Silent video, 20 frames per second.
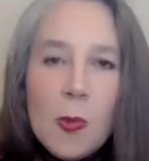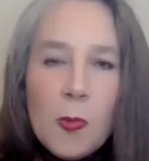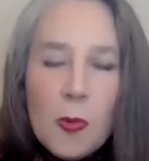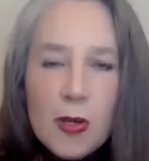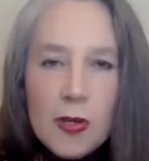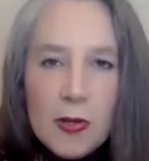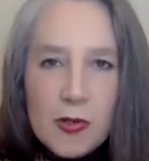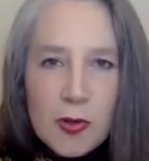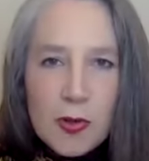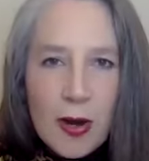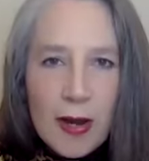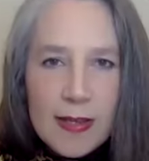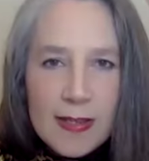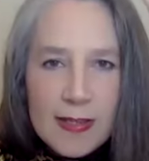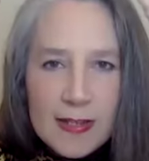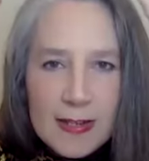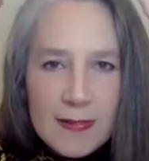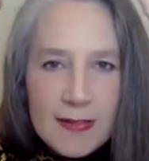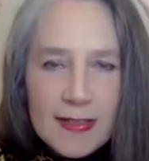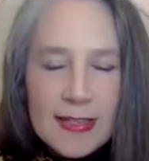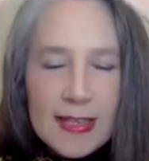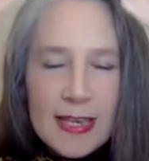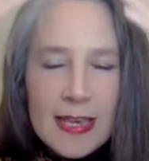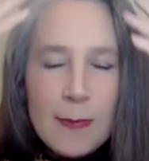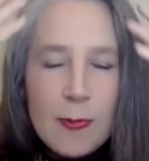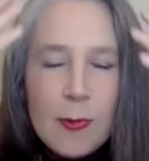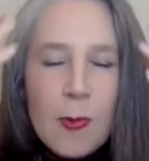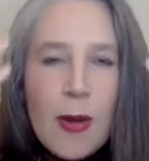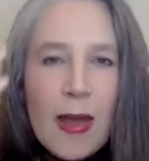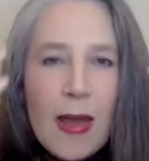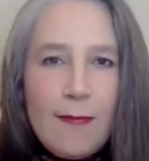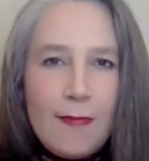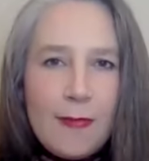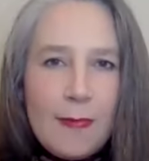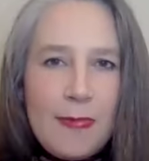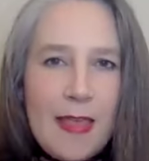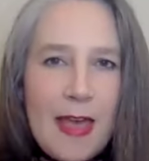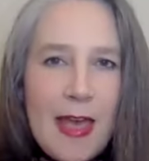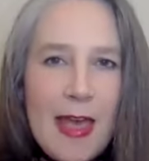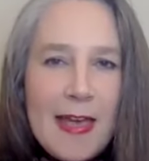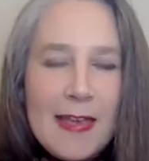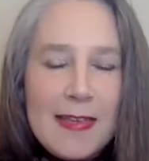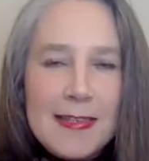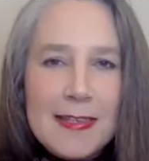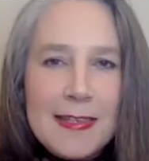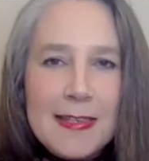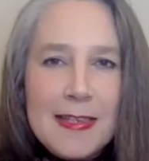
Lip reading: What you're trying to do is keep away from that.